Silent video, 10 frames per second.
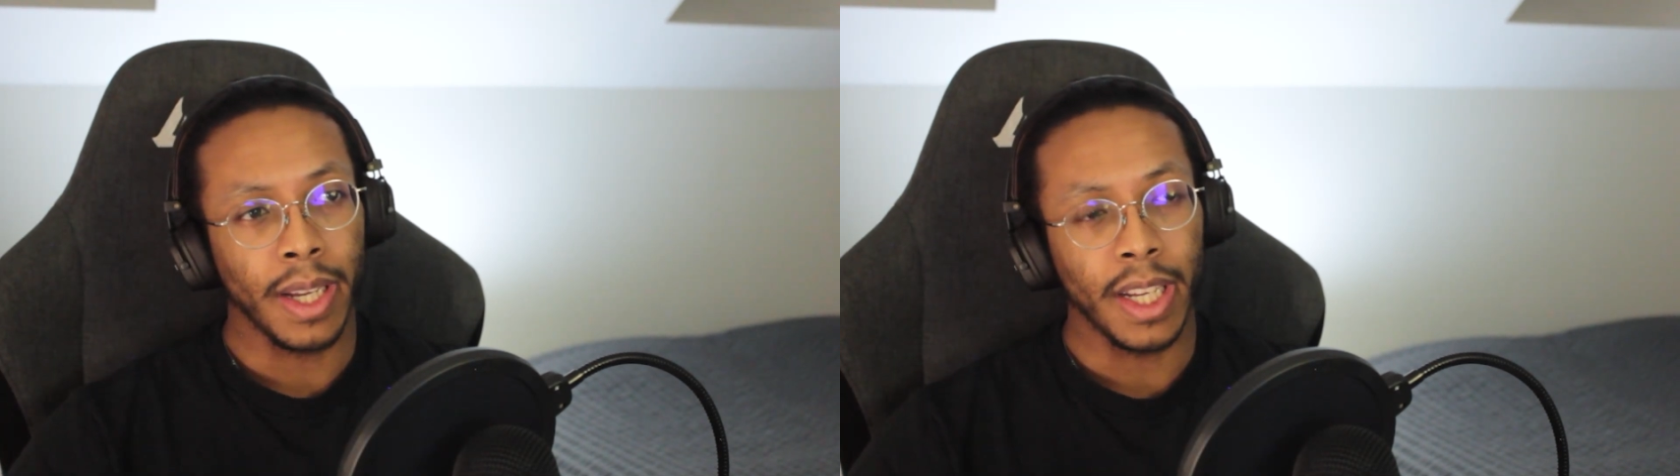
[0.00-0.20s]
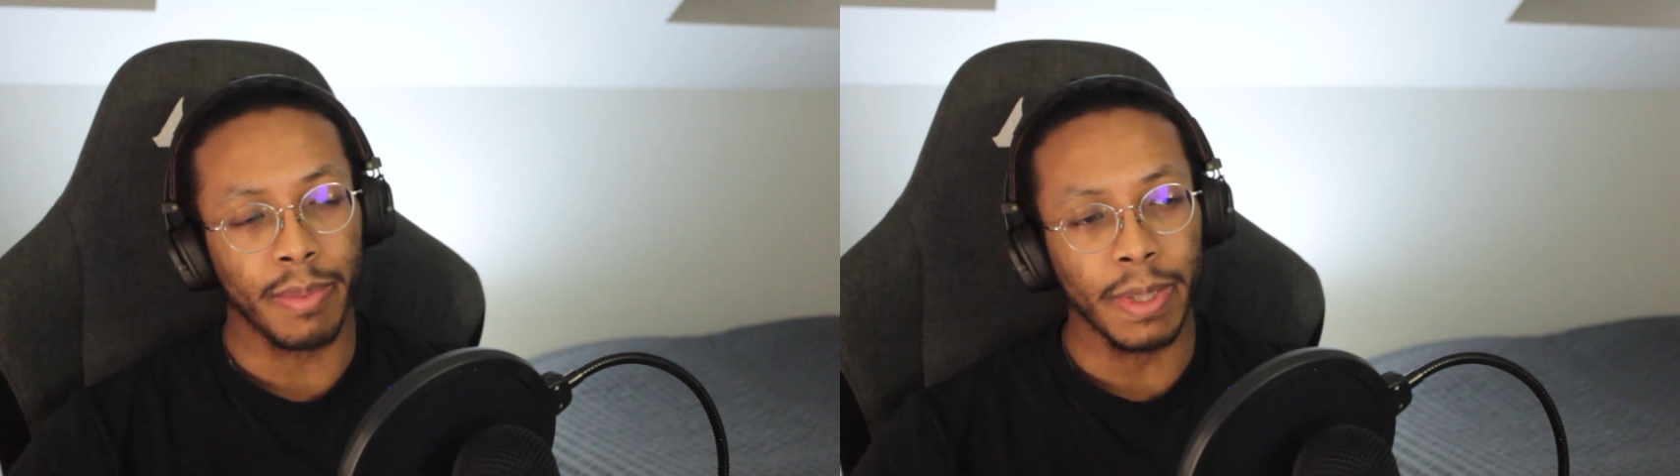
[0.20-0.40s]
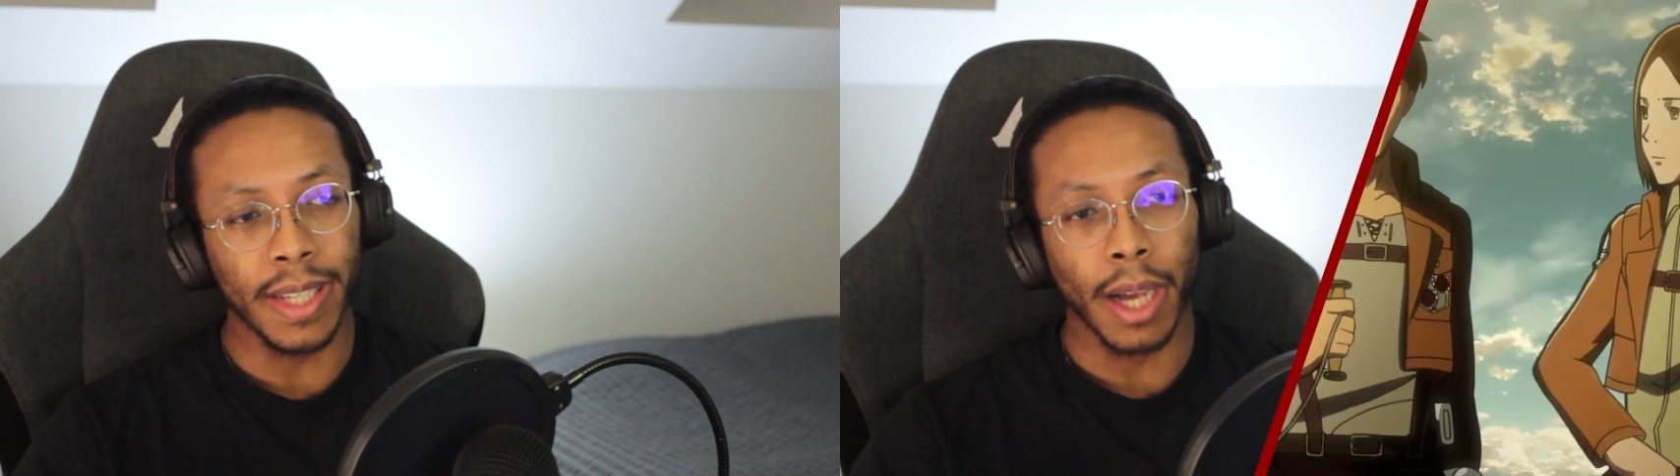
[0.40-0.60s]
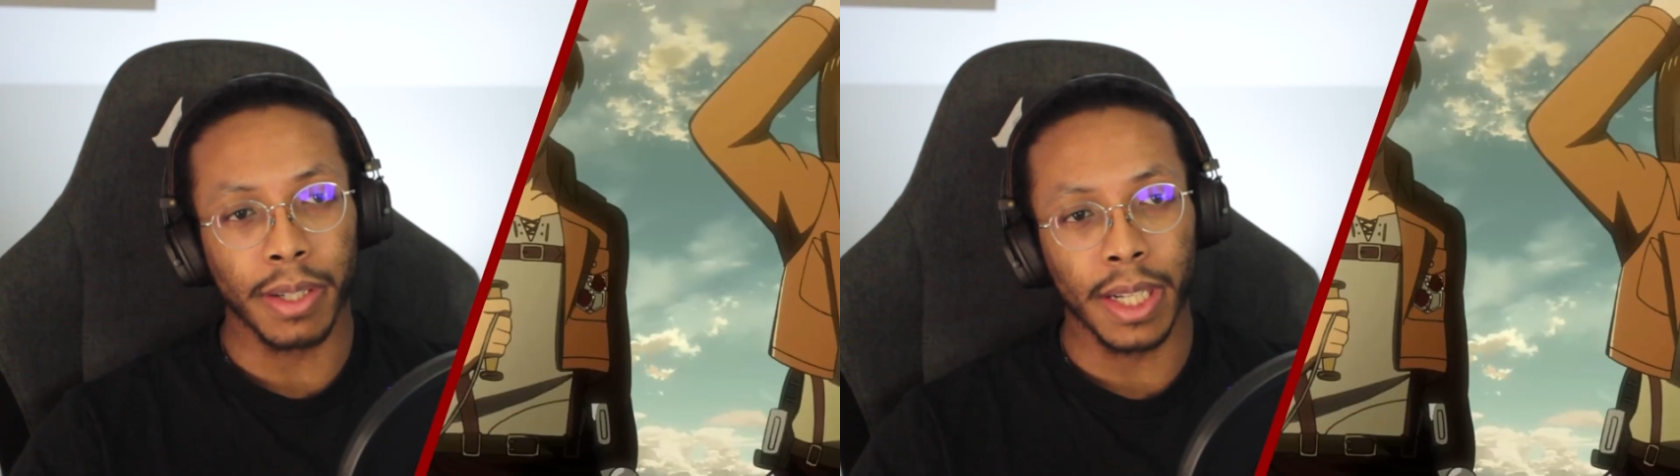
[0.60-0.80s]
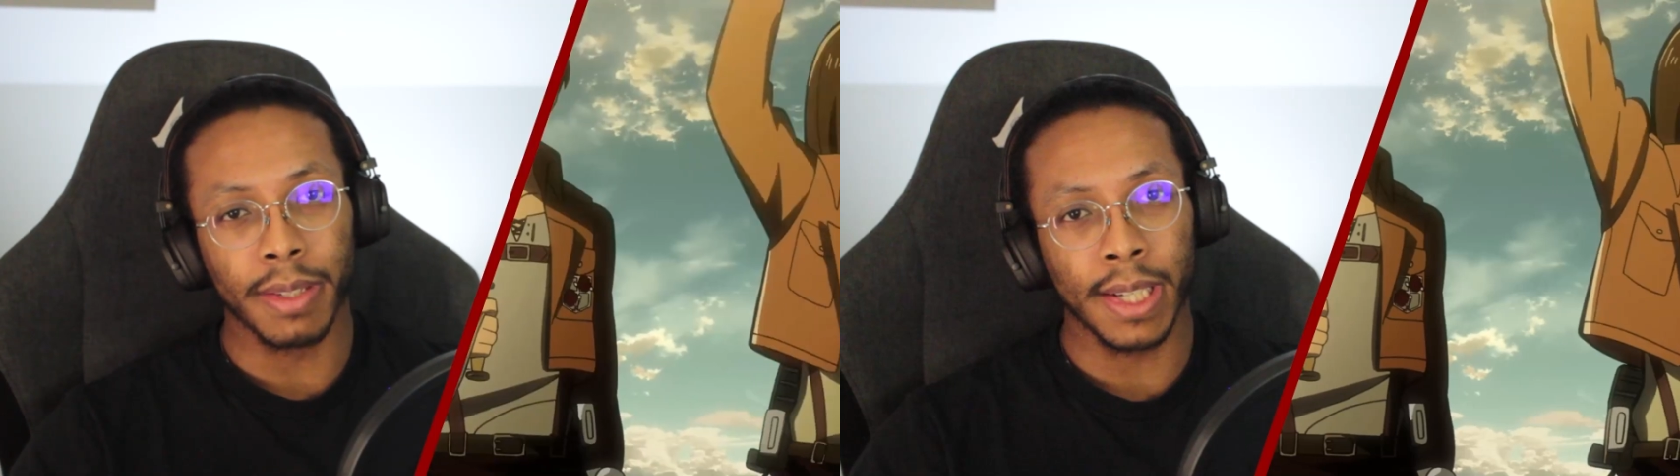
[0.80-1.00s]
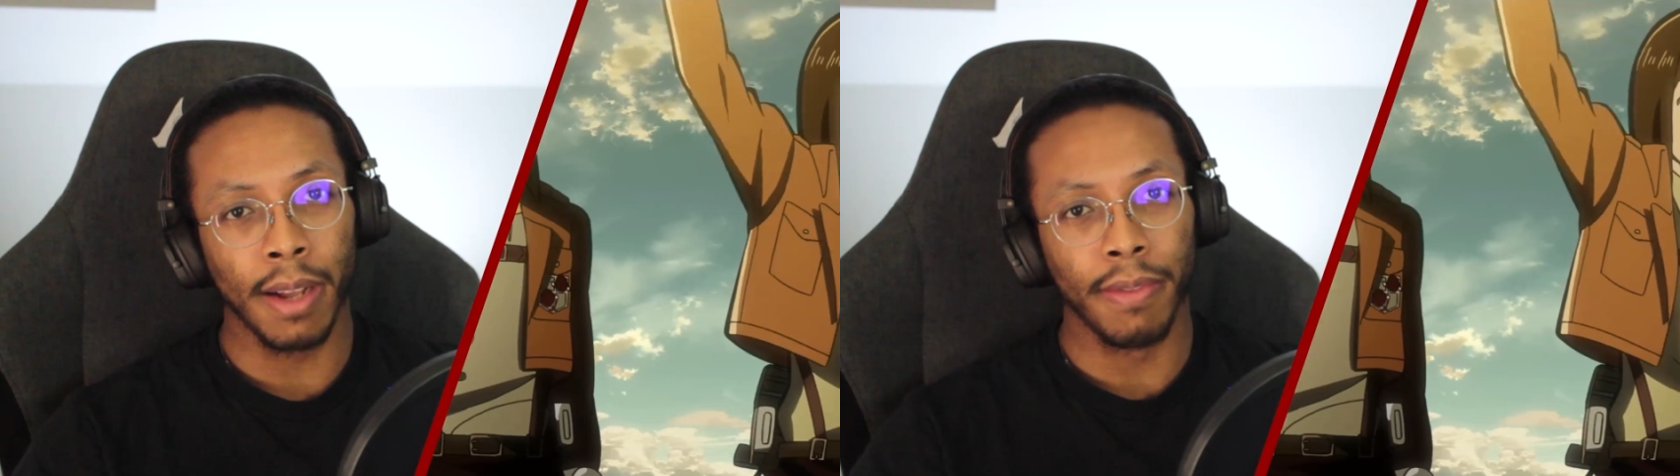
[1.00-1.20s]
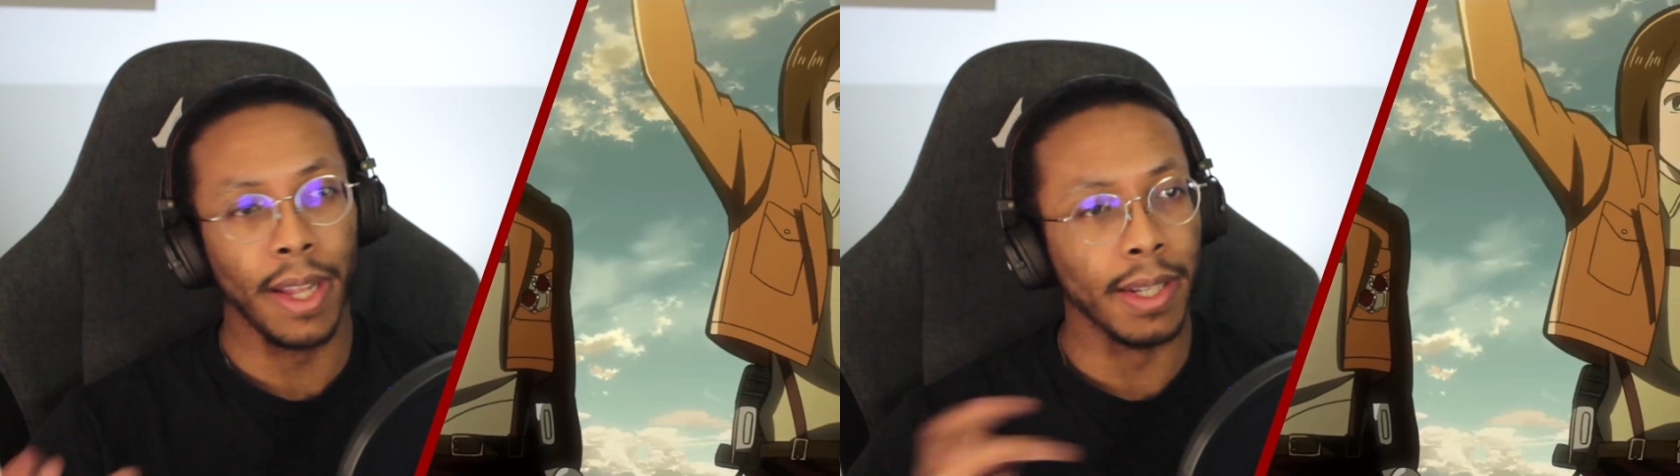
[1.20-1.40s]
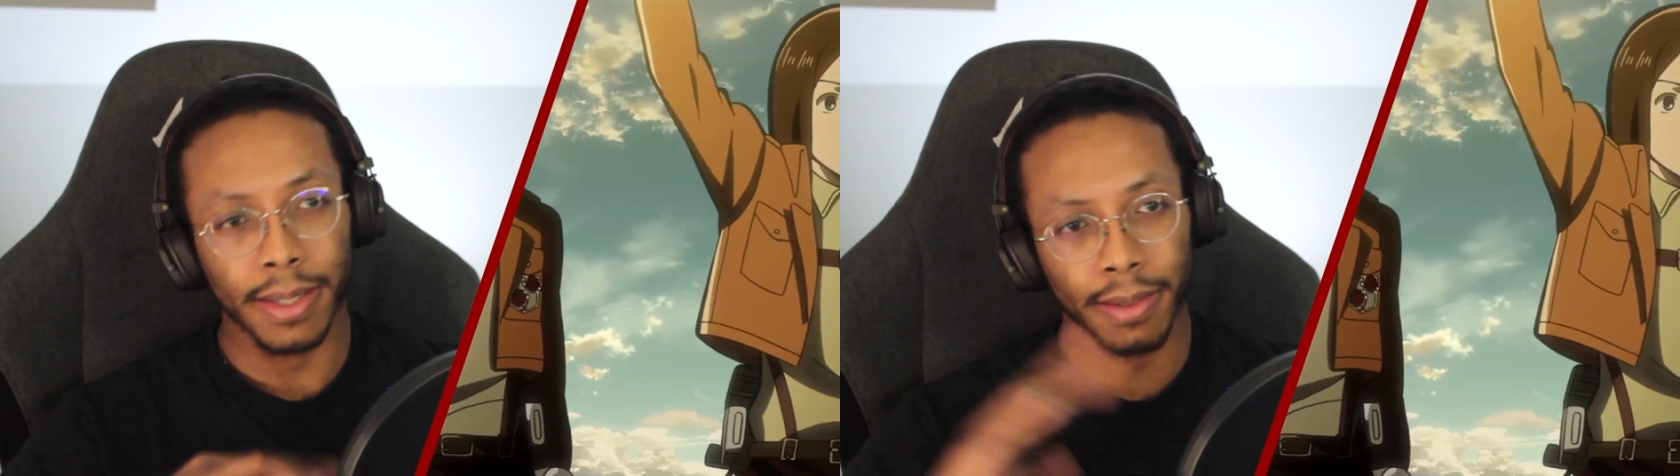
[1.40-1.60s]
He's been doubting himself,
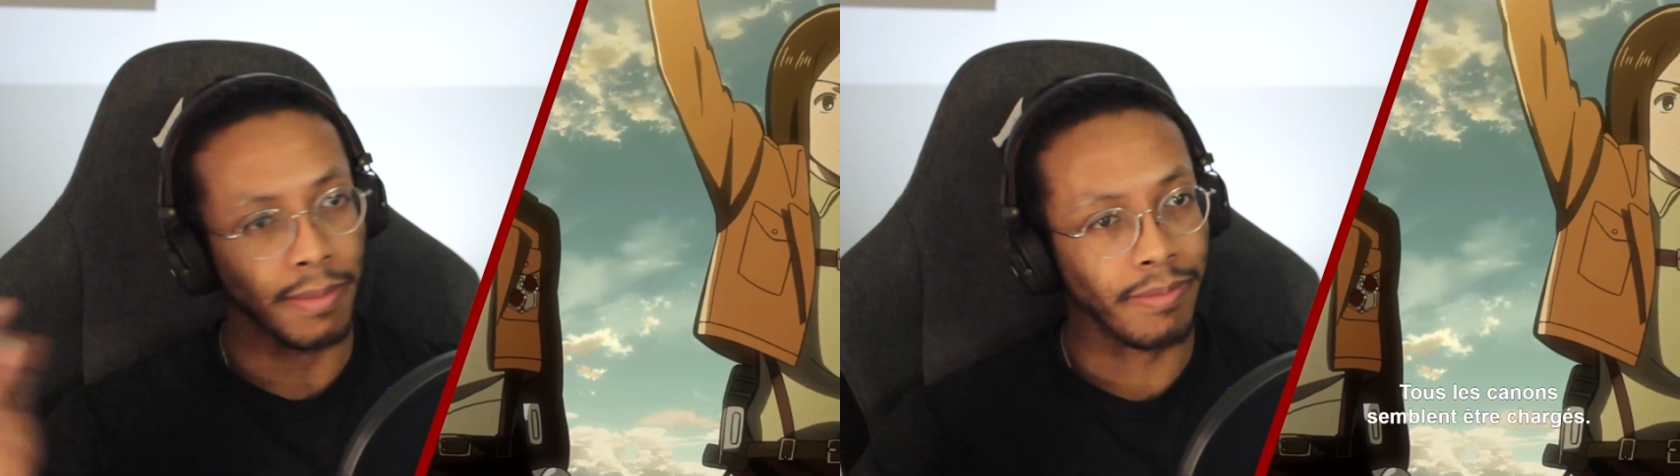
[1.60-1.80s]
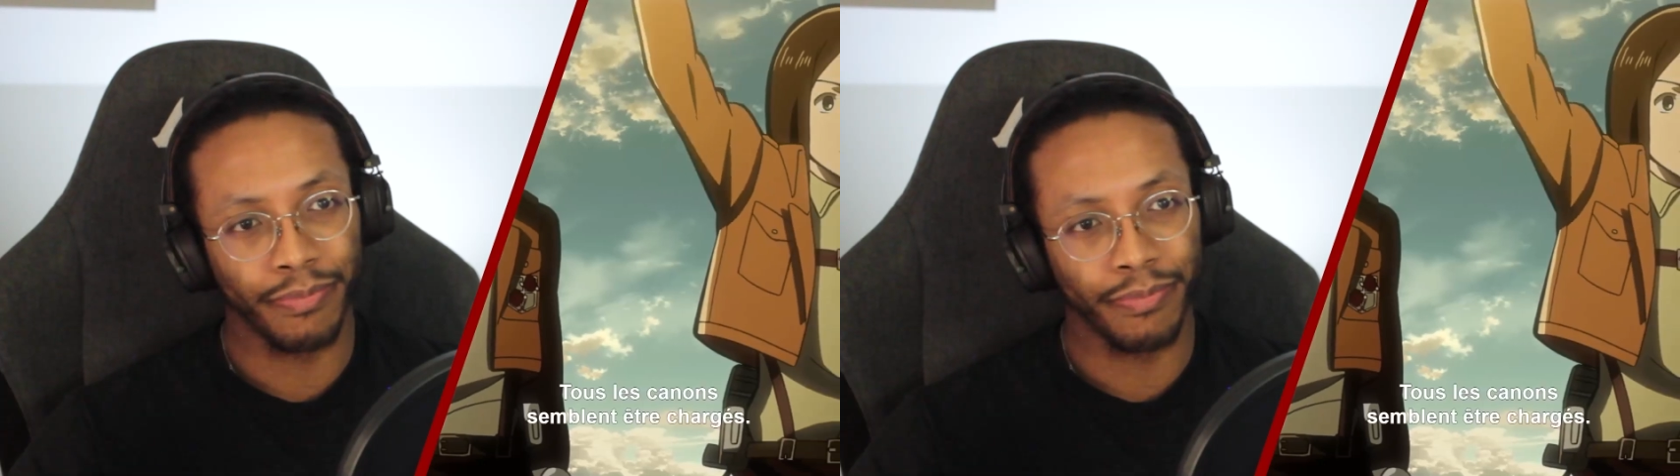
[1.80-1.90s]
and